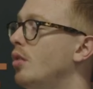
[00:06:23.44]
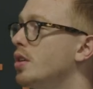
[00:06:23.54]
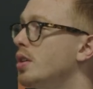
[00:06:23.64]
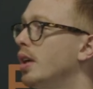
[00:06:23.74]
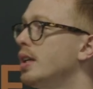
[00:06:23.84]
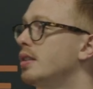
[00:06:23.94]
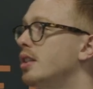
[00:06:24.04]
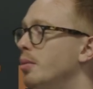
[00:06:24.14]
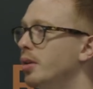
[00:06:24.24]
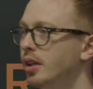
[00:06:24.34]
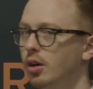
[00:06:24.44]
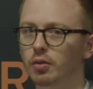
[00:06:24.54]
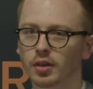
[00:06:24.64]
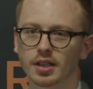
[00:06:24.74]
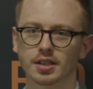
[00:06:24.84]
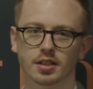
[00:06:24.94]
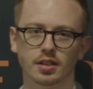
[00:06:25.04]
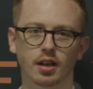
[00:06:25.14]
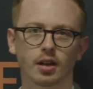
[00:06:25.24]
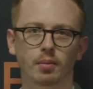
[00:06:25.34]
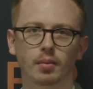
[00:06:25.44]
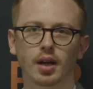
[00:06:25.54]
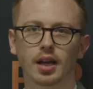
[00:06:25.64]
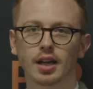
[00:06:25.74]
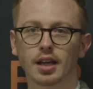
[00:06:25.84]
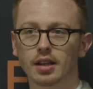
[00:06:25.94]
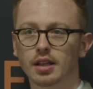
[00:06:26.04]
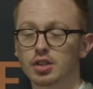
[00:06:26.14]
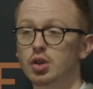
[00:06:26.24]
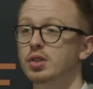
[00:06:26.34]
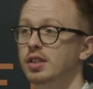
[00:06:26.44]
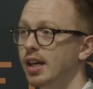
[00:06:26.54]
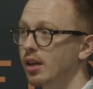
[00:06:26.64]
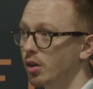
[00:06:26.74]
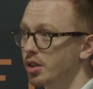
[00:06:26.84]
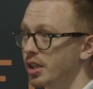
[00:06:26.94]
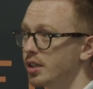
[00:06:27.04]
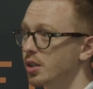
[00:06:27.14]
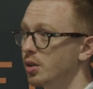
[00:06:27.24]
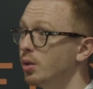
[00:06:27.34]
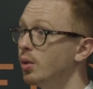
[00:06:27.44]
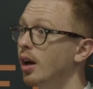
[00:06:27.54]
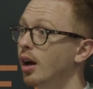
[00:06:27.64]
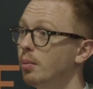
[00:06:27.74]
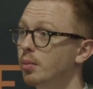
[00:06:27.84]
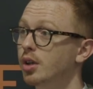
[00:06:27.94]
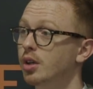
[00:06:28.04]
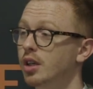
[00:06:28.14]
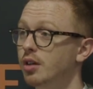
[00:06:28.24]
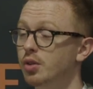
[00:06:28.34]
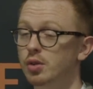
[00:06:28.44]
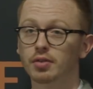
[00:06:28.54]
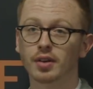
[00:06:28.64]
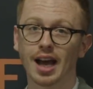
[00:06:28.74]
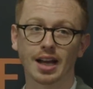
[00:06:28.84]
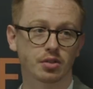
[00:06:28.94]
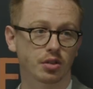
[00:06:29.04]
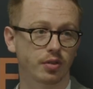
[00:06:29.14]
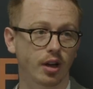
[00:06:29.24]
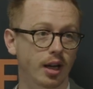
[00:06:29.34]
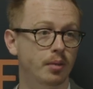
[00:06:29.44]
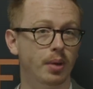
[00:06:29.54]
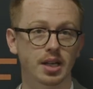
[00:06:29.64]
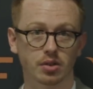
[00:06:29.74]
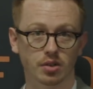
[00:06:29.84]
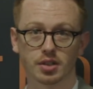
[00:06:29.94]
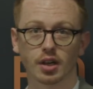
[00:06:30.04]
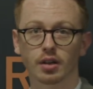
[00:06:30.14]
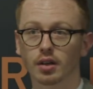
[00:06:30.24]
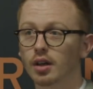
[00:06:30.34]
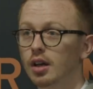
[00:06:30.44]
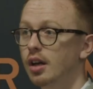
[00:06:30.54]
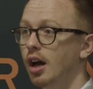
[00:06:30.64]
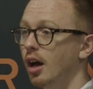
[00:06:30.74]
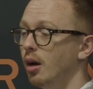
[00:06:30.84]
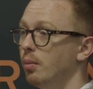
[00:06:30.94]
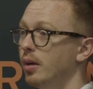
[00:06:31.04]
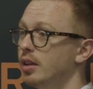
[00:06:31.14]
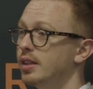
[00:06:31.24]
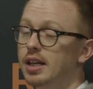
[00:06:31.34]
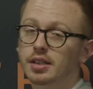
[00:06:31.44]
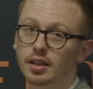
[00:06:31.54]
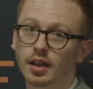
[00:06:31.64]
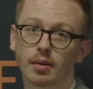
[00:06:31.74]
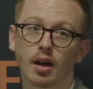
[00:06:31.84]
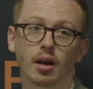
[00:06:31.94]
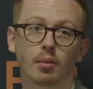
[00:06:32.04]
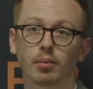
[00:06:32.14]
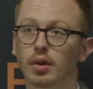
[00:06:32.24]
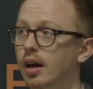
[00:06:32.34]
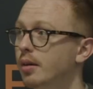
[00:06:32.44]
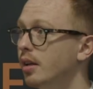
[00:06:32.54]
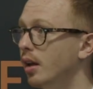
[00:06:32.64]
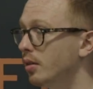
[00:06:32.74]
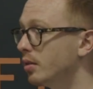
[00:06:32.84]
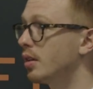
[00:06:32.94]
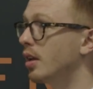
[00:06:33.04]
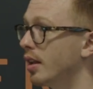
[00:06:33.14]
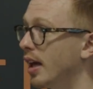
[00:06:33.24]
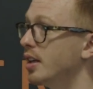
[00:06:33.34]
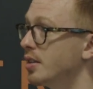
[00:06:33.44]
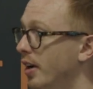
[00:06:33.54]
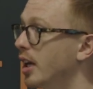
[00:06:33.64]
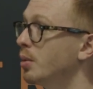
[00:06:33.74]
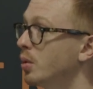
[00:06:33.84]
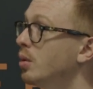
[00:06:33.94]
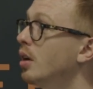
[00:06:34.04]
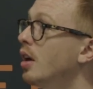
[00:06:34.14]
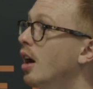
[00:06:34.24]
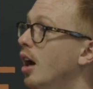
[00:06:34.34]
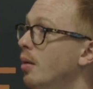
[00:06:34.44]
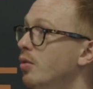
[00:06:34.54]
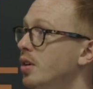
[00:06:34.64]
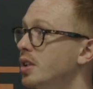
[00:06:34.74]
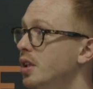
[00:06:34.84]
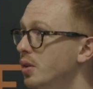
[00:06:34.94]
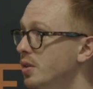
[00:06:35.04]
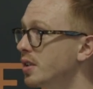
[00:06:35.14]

So I guess the summary of this is um, it, it's using technology to um, give you different ads on the fly based on certain um, data that, um, that, you know, that, that is available uh, for us to use.